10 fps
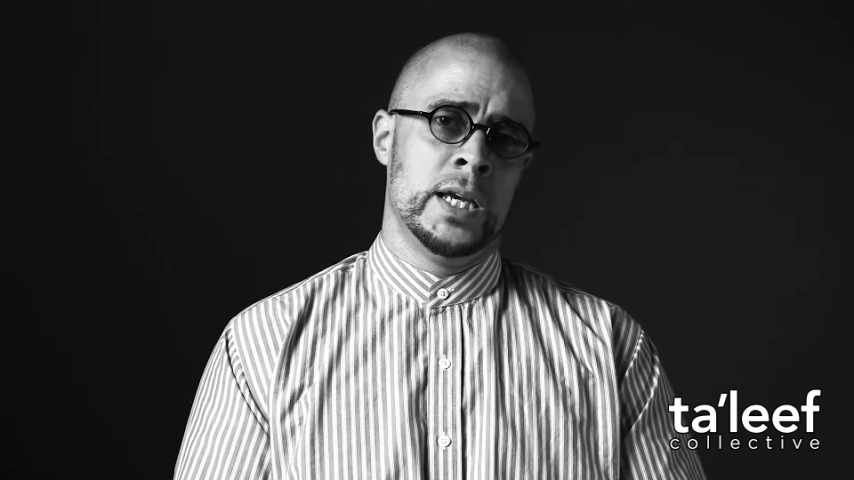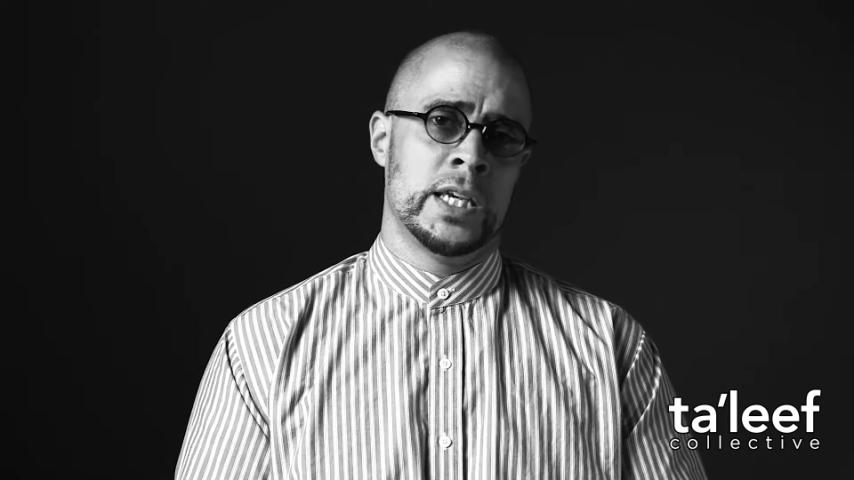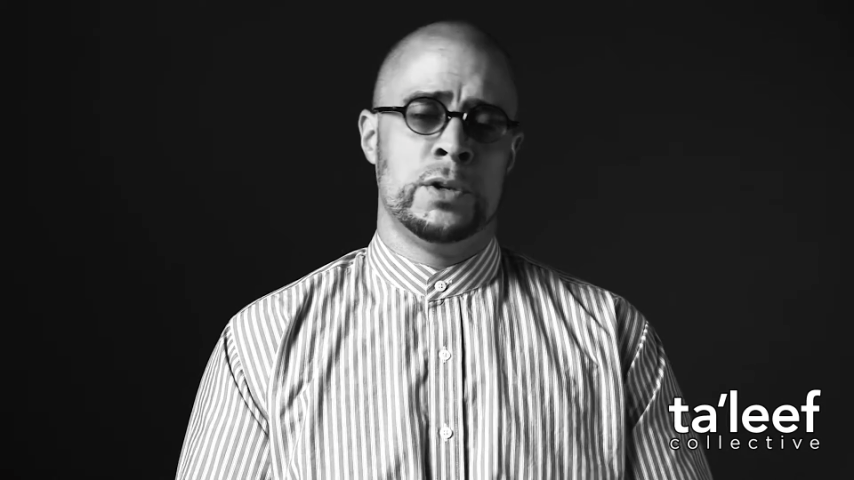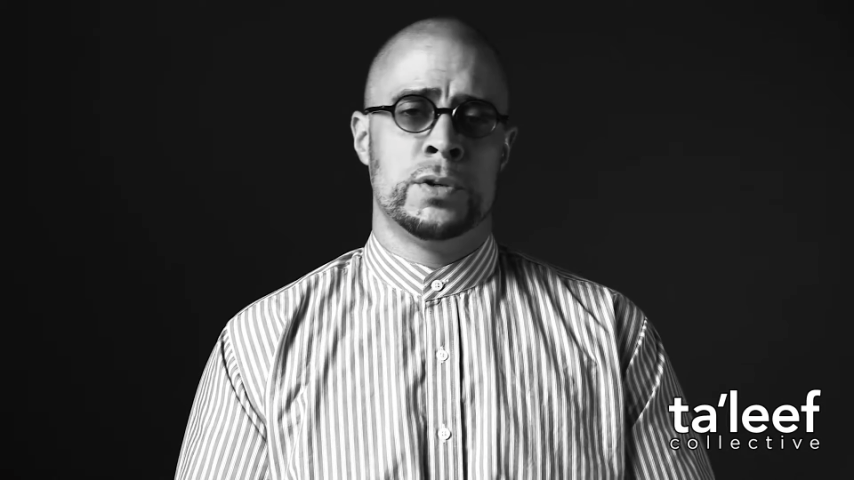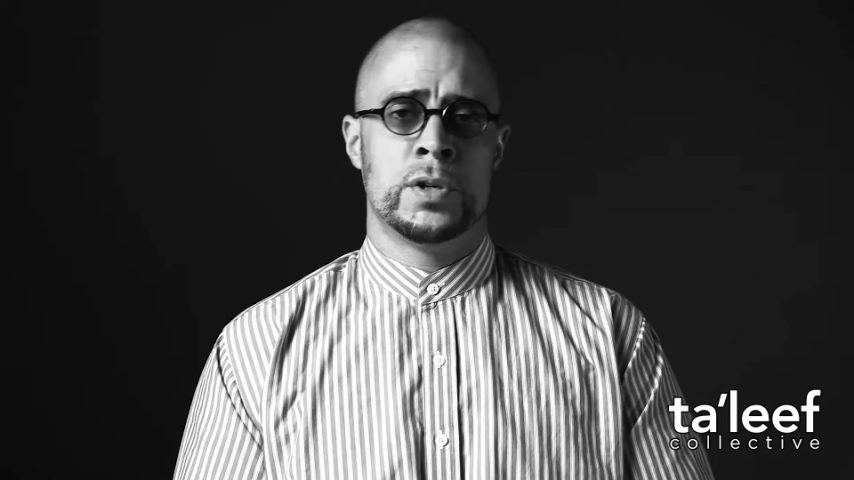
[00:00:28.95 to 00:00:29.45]
and
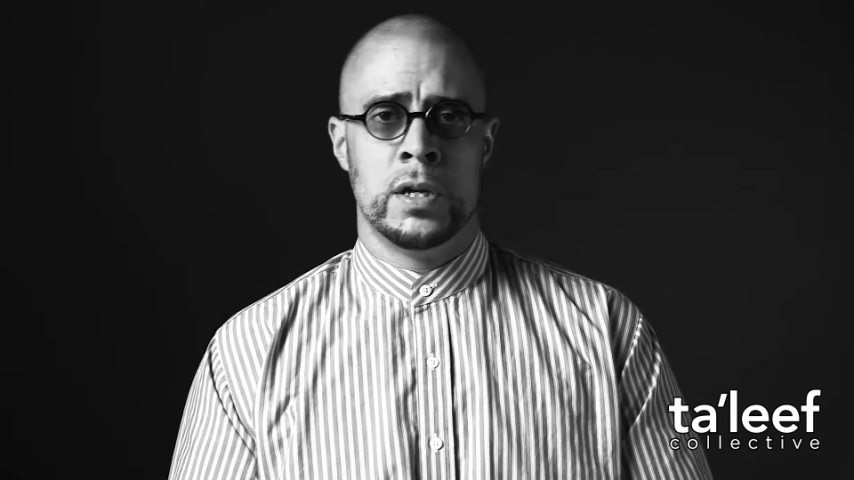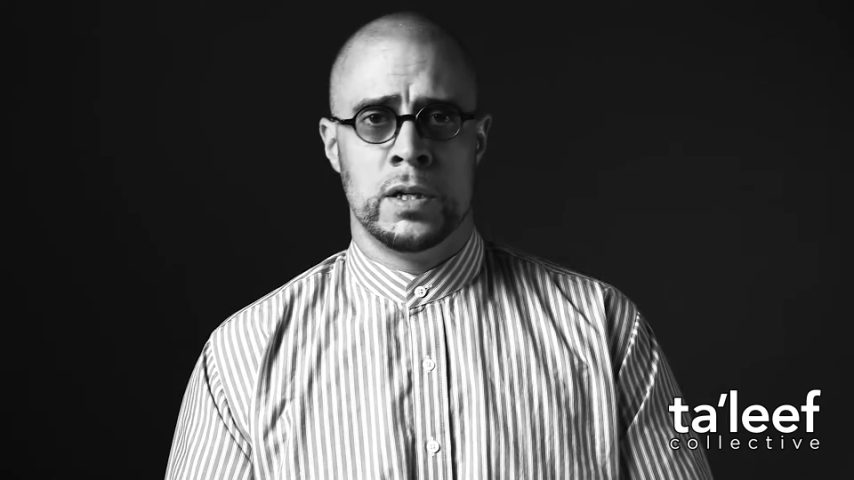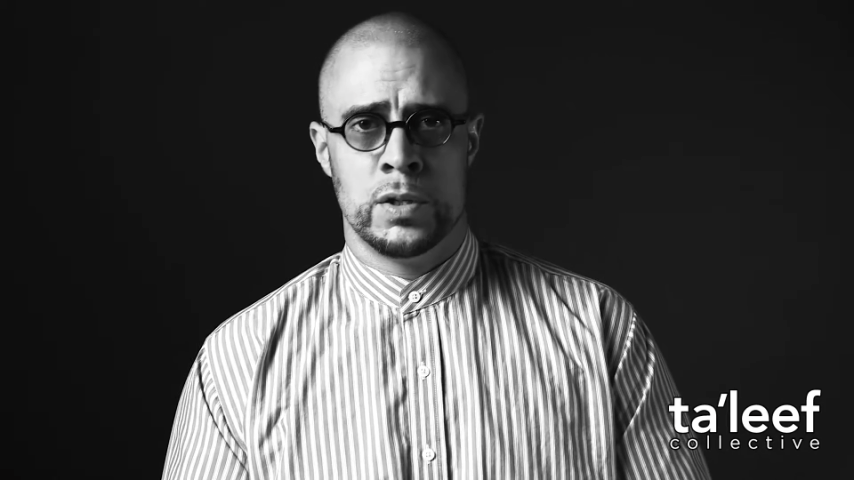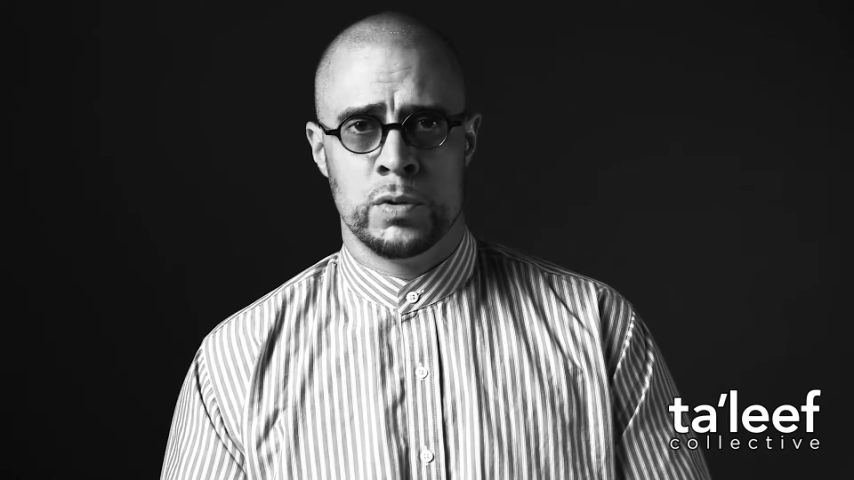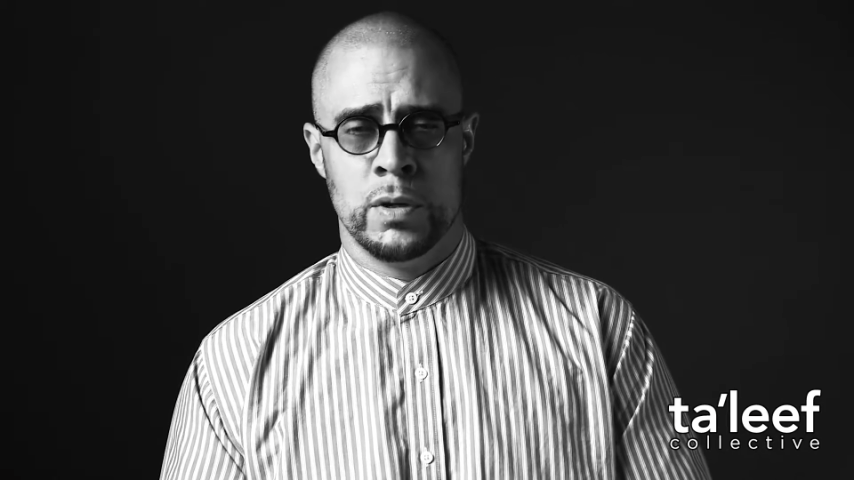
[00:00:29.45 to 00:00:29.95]
can you turn it
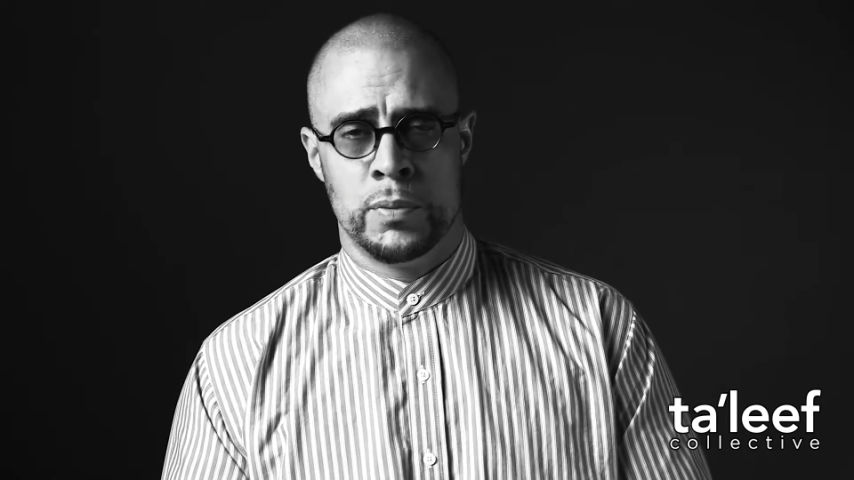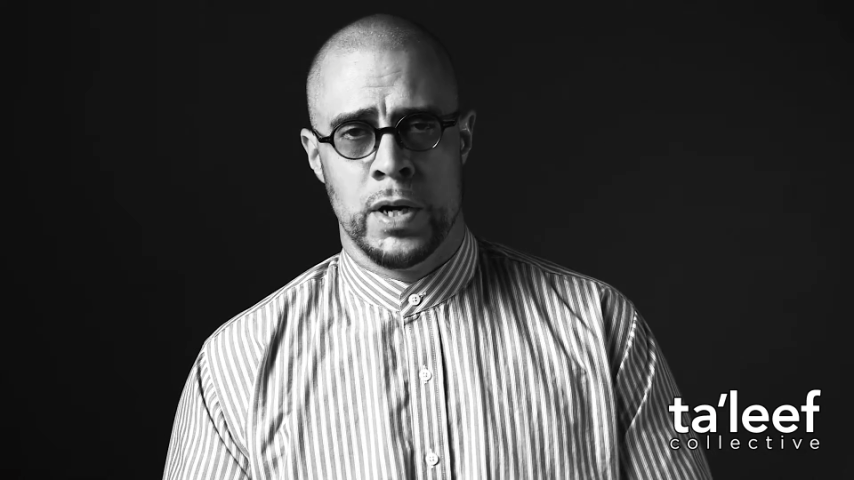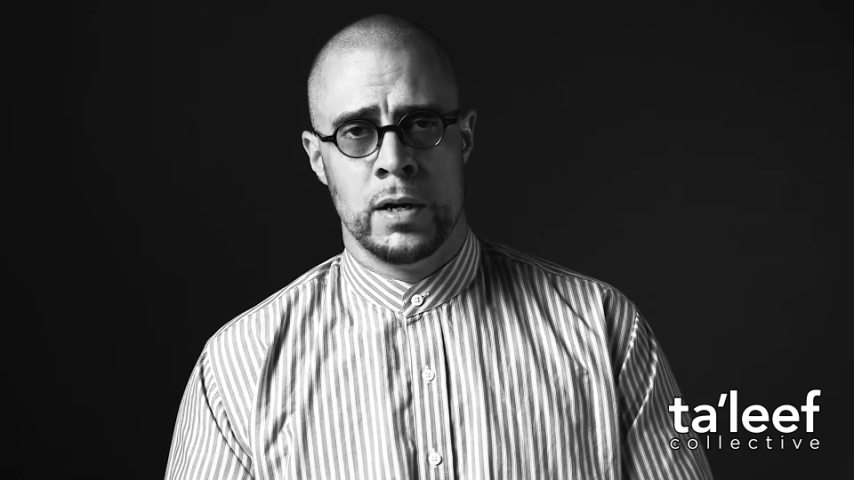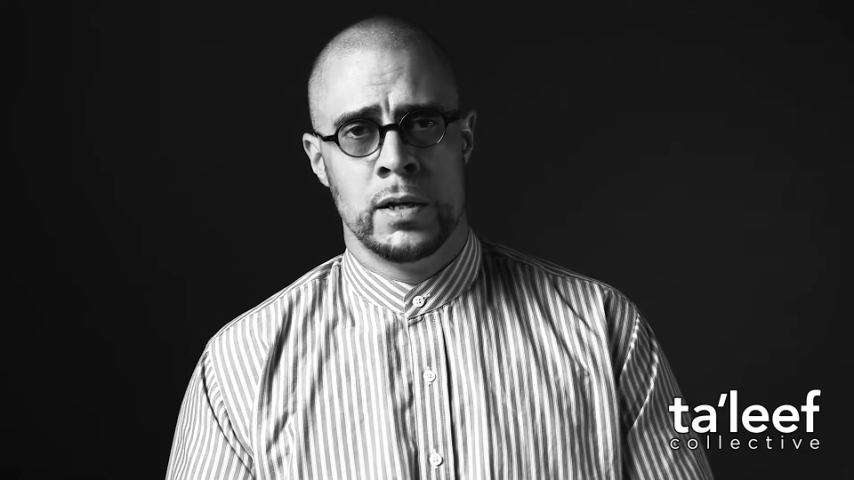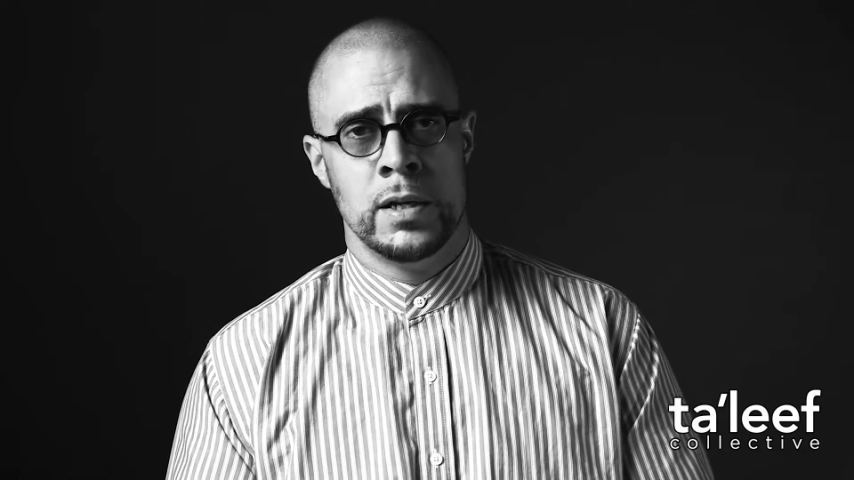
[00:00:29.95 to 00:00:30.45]
into a prayer?